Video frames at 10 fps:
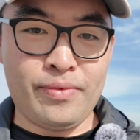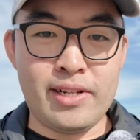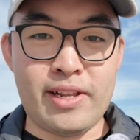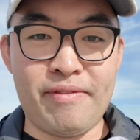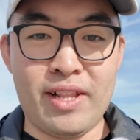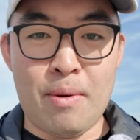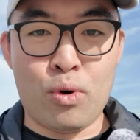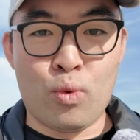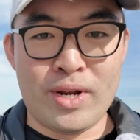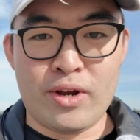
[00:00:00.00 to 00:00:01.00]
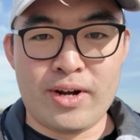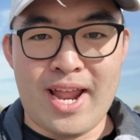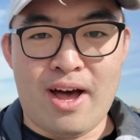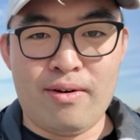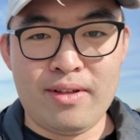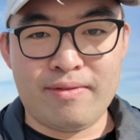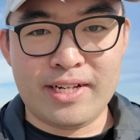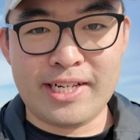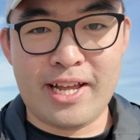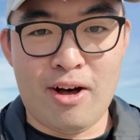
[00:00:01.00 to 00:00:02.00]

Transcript: It's definitely a lot more windier now. You can see